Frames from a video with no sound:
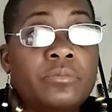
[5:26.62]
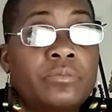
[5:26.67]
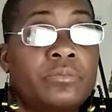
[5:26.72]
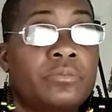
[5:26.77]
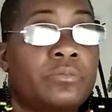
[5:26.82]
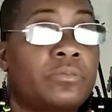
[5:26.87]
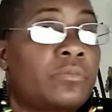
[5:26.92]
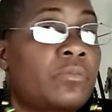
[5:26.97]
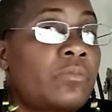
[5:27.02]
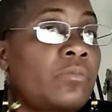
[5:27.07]

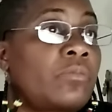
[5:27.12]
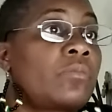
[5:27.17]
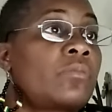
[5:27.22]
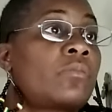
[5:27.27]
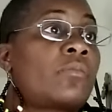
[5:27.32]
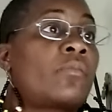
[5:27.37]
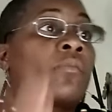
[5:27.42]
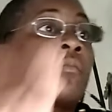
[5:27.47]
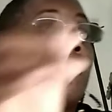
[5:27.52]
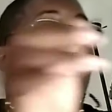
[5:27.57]
Number 4
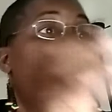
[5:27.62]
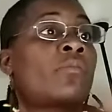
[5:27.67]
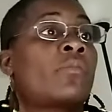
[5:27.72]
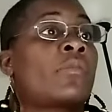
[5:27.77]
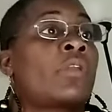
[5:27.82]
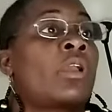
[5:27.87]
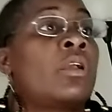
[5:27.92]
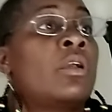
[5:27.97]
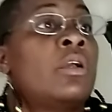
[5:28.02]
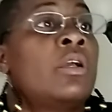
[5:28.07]
is your
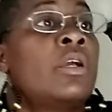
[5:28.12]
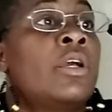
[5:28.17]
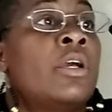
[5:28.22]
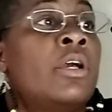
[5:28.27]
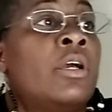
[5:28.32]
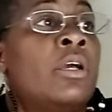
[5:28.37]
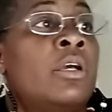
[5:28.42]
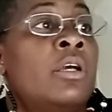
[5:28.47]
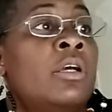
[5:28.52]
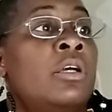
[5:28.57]
means of
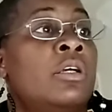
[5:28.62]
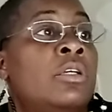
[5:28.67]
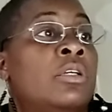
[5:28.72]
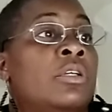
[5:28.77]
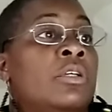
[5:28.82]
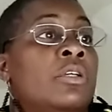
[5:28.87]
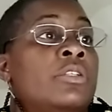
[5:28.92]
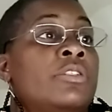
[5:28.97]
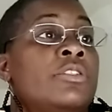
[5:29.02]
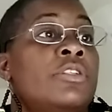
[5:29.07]

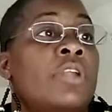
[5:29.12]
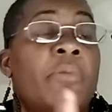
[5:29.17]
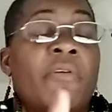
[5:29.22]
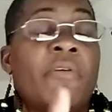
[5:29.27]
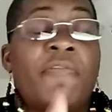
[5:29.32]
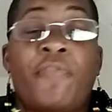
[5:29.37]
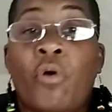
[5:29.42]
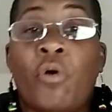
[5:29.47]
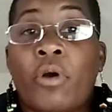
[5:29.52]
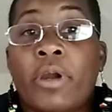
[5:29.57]
transmission.
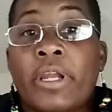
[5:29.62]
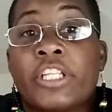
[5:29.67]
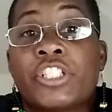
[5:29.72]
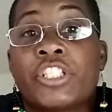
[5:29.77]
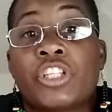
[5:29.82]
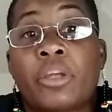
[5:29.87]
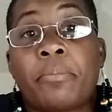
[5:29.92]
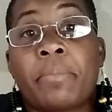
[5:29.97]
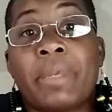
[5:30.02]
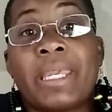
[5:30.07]

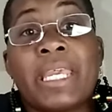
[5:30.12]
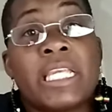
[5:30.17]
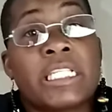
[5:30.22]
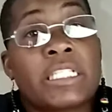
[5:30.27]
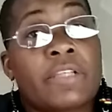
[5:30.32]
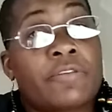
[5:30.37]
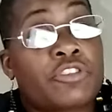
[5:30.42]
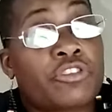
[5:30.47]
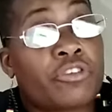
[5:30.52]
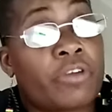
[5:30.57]

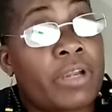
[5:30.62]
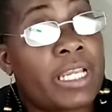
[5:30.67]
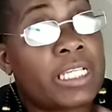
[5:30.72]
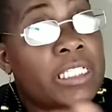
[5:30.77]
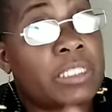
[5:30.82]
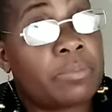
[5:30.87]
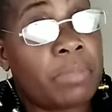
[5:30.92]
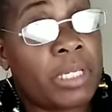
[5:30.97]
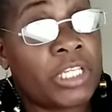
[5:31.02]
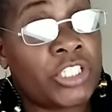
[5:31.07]

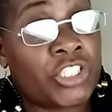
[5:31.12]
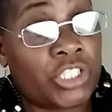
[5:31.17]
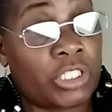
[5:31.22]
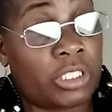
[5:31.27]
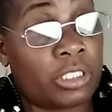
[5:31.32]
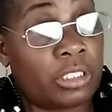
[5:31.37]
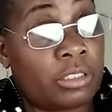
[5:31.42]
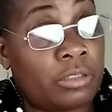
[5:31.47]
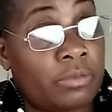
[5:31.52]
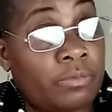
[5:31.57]
Now, these
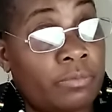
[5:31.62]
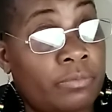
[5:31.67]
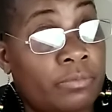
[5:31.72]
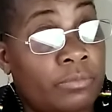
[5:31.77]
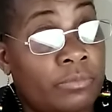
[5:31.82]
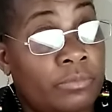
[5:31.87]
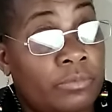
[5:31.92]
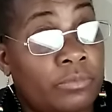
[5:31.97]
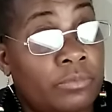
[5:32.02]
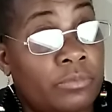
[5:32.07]
are the
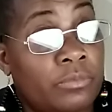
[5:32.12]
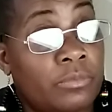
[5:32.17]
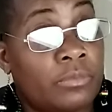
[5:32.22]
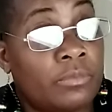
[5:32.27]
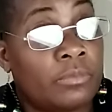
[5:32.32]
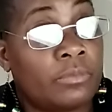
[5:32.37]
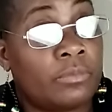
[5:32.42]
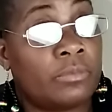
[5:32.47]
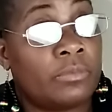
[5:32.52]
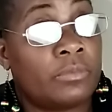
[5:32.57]
ones that y'all
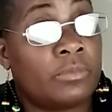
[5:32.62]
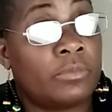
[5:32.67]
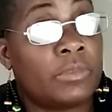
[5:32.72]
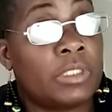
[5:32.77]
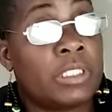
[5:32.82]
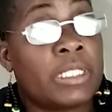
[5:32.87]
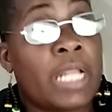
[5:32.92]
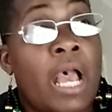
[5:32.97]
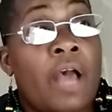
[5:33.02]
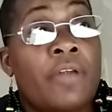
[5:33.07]
gonna have to
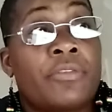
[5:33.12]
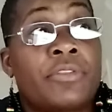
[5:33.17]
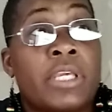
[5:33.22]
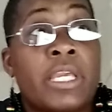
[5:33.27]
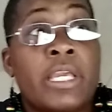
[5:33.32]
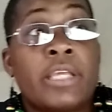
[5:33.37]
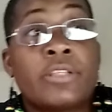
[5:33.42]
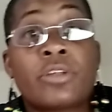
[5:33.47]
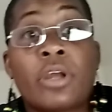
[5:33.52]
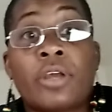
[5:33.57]
pay attention
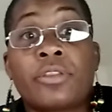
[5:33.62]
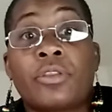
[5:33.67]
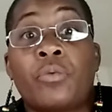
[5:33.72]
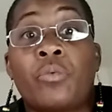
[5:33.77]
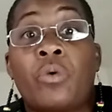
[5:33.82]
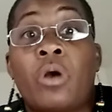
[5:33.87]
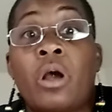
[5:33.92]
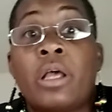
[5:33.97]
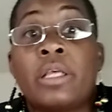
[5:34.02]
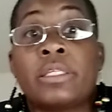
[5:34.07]
to when
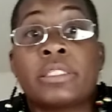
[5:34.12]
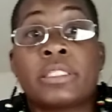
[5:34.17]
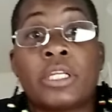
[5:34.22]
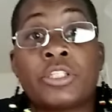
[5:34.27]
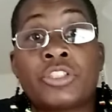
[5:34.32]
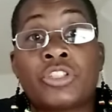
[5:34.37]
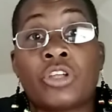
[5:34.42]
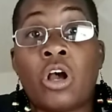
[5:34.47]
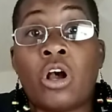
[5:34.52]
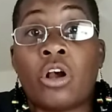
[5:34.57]
y'all are in
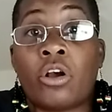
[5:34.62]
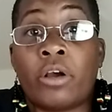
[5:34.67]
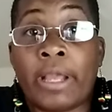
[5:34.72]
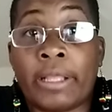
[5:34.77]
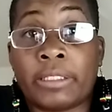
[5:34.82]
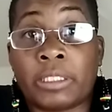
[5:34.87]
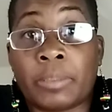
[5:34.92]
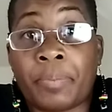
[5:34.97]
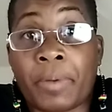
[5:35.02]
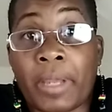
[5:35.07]
places
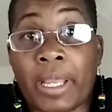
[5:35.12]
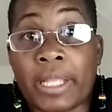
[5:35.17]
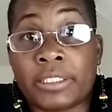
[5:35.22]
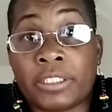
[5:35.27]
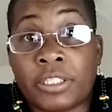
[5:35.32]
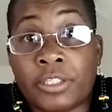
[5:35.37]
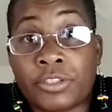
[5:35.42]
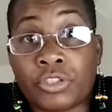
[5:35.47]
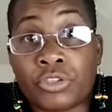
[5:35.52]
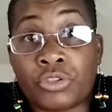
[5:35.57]
like
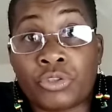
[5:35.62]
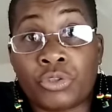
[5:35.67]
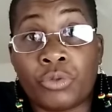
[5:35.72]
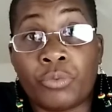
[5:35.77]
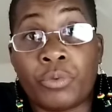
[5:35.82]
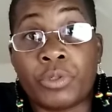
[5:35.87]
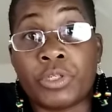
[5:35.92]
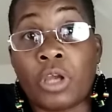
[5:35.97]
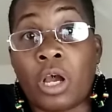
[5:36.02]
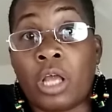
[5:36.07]
hospitals and
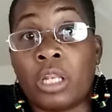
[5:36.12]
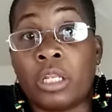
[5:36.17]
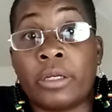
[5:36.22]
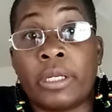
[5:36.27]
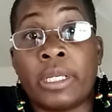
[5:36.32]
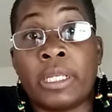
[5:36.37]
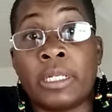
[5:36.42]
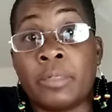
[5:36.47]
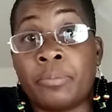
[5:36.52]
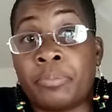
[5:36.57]
stuff like that,
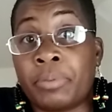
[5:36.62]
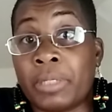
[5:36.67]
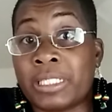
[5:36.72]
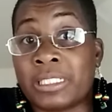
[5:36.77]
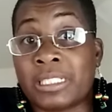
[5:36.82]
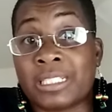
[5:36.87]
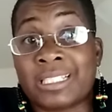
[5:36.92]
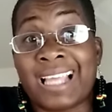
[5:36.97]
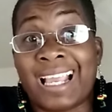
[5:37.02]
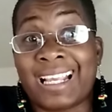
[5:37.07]

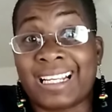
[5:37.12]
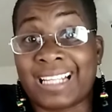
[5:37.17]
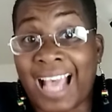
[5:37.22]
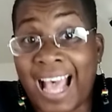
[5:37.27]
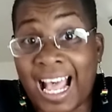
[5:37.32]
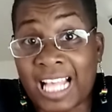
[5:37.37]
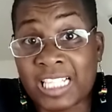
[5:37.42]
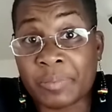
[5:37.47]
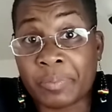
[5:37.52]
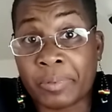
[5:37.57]
because these
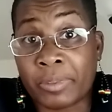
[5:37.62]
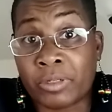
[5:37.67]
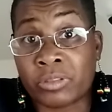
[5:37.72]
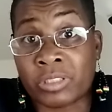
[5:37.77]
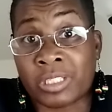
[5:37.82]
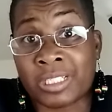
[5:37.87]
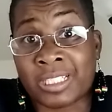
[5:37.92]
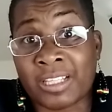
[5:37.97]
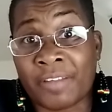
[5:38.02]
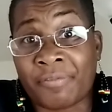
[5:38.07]
are gonna be
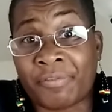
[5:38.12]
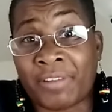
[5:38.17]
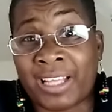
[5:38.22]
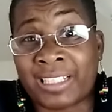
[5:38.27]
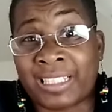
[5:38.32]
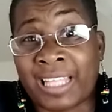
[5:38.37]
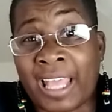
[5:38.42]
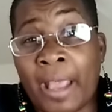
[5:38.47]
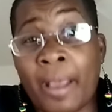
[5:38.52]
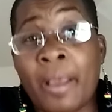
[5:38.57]
your
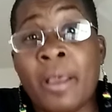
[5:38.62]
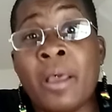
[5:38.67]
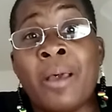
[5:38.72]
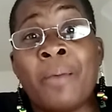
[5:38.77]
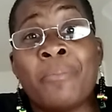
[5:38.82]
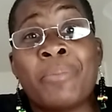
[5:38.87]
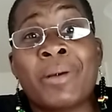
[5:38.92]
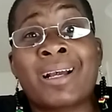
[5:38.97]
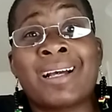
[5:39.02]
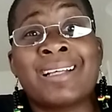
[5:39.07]
isolation
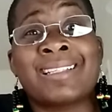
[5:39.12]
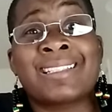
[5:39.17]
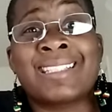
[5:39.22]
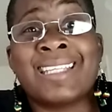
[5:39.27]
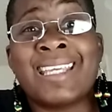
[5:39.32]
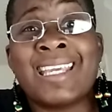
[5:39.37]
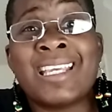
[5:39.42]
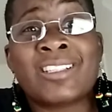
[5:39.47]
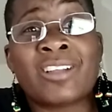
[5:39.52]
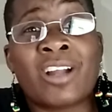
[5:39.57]
signs
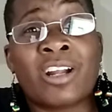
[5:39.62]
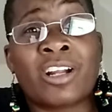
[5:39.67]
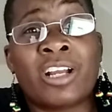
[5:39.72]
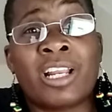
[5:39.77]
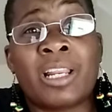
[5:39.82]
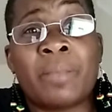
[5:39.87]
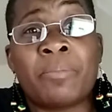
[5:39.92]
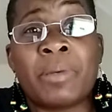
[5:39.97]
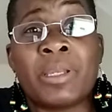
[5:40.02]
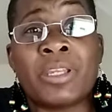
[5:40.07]
that's on your
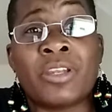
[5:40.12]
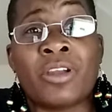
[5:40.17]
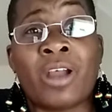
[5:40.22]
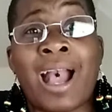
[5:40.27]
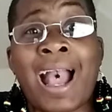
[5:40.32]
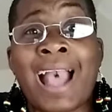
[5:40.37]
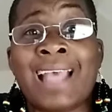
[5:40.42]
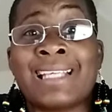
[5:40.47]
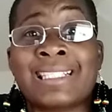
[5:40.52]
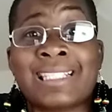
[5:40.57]
doors
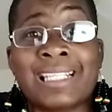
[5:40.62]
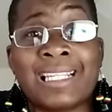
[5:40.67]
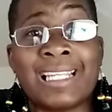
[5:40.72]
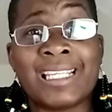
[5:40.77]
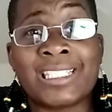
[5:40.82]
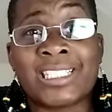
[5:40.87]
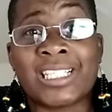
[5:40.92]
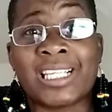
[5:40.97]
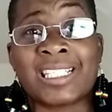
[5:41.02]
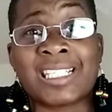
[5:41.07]
before
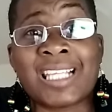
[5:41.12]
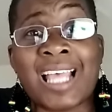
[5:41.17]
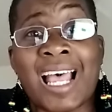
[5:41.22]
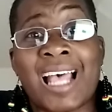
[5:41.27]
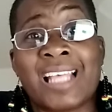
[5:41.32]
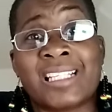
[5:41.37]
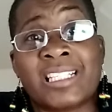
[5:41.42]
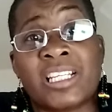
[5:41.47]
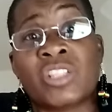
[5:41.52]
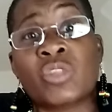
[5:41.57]
you go into
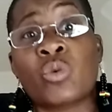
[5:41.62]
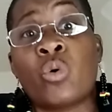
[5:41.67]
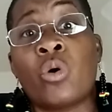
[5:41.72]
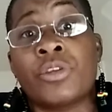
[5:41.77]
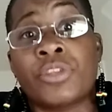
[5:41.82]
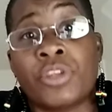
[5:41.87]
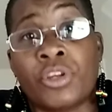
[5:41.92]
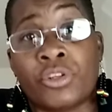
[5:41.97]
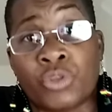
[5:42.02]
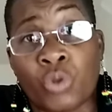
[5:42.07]
patients'
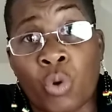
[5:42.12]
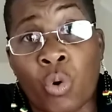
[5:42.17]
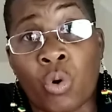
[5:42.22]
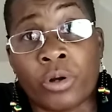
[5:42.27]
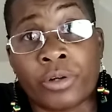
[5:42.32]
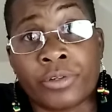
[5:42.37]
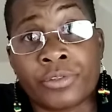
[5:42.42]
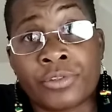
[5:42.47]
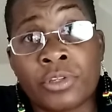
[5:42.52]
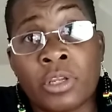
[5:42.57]
rooms.
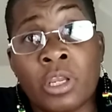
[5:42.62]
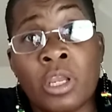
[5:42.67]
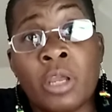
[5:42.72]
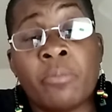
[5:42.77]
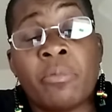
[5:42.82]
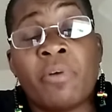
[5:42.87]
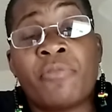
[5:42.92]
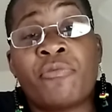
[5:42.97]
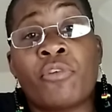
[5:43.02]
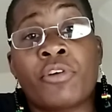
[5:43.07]
So
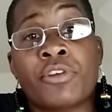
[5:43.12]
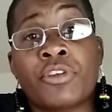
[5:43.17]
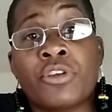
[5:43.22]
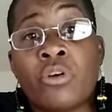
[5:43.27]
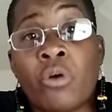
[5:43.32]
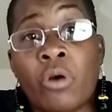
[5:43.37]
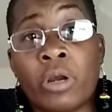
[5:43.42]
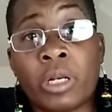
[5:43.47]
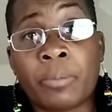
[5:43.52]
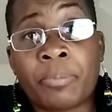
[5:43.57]
please
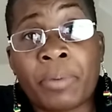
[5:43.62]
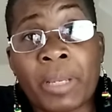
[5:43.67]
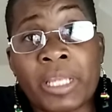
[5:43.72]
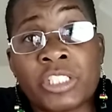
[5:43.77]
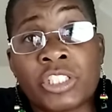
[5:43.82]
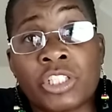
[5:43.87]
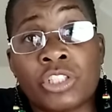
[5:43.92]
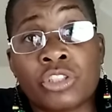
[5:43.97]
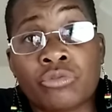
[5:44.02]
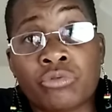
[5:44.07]

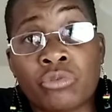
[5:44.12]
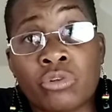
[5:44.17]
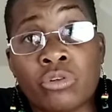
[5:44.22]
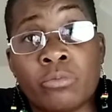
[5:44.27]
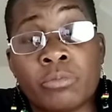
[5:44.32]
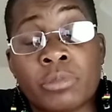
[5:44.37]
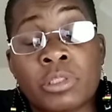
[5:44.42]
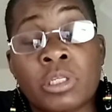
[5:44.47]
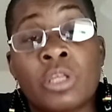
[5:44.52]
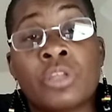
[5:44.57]
pay
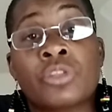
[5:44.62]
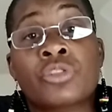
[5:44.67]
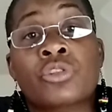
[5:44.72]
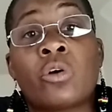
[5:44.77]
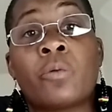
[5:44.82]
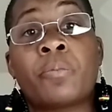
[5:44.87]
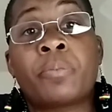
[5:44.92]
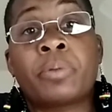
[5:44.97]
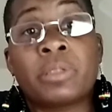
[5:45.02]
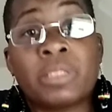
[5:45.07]

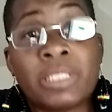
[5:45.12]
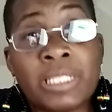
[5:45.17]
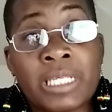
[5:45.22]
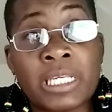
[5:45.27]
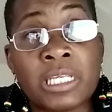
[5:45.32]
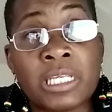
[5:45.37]
attention.